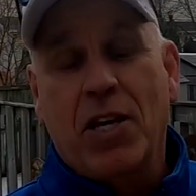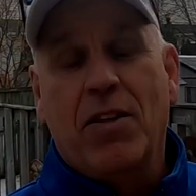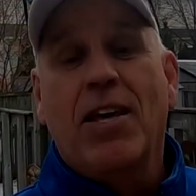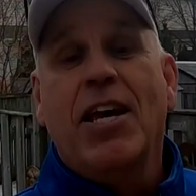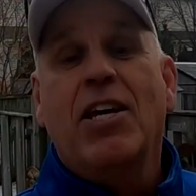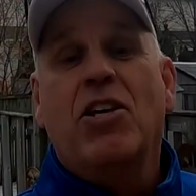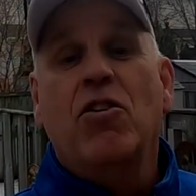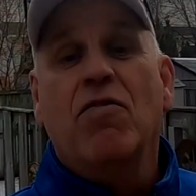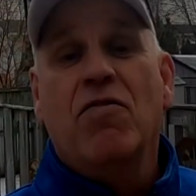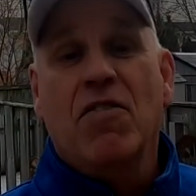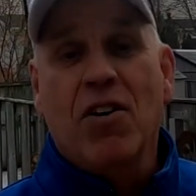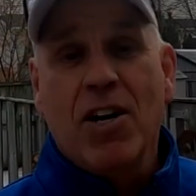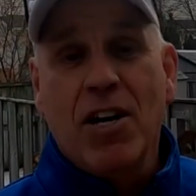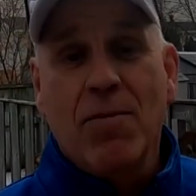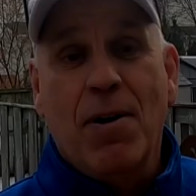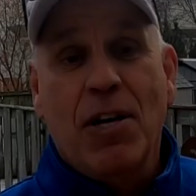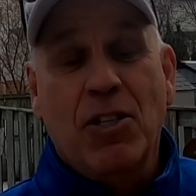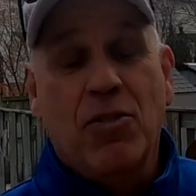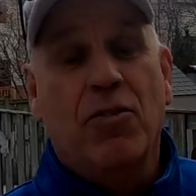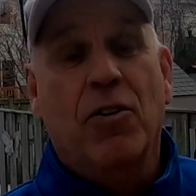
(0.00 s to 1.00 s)
Thank you very
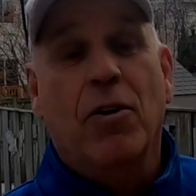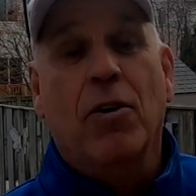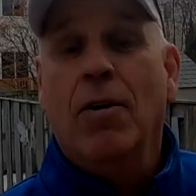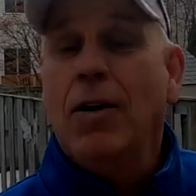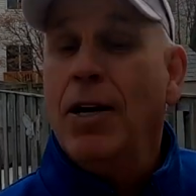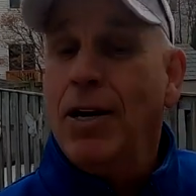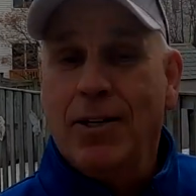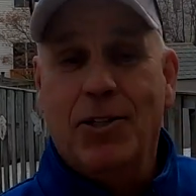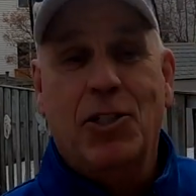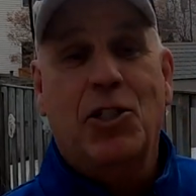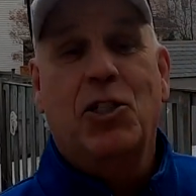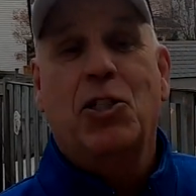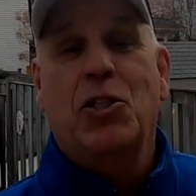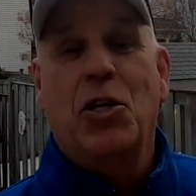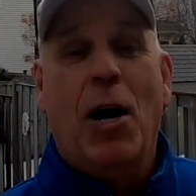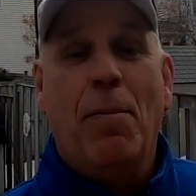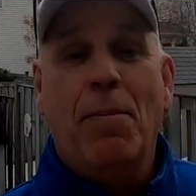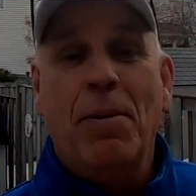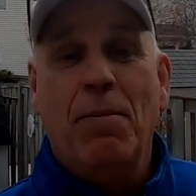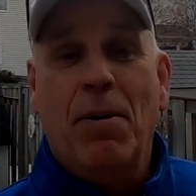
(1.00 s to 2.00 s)
much for
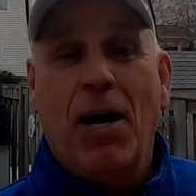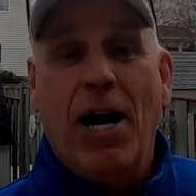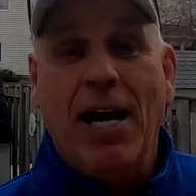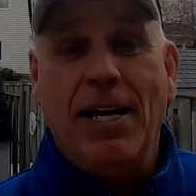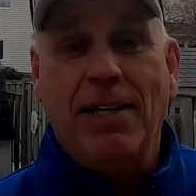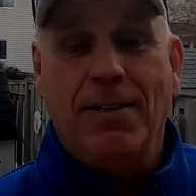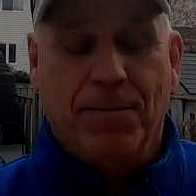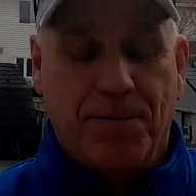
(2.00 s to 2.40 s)
stopping by.